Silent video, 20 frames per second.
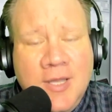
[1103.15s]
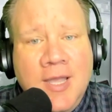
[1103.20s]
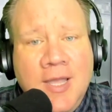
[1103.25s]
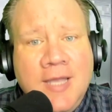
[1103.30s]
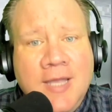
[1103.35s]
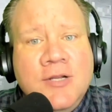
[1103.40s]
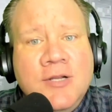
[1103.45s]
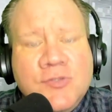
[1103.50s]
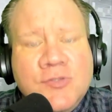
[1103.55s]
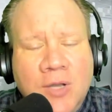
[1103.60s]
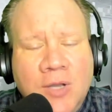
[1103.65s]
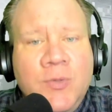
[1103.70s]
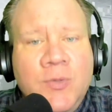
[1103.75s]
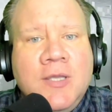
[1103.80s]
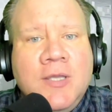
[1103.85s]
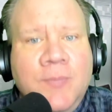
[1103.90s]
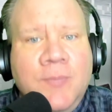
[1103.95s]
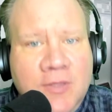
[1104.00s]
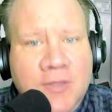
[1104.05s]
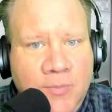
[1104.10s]
And here's how we
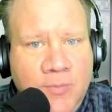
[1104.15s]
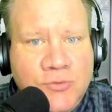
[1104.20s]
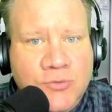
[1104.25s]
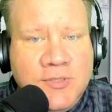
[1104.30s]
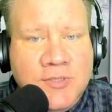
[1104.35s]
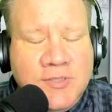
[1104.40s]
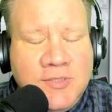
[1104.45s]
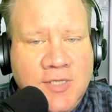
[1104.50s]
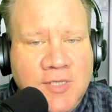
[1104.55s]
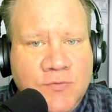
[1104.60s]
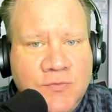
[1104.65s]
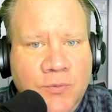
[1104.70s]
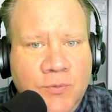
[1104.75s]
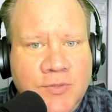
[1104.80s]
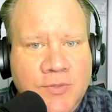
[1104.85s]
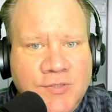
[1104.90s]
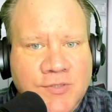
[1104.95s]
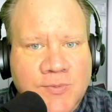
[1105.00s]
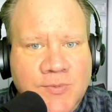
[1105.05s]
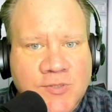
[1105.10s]
can be the most successful with
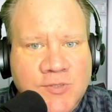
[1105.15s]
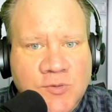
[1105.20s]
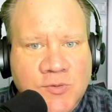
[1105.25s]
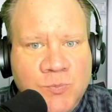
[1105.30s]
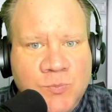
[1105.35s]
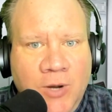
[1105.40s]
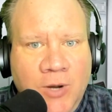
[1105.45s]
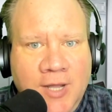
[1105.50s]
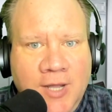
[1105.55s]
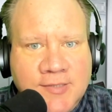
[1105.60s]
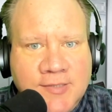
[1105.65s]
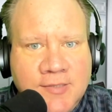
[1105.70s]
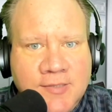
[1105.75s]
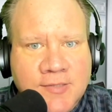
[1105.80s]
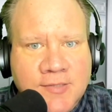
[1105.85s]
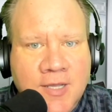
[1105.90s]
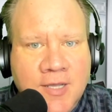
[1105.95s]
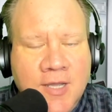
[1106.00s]
this business process.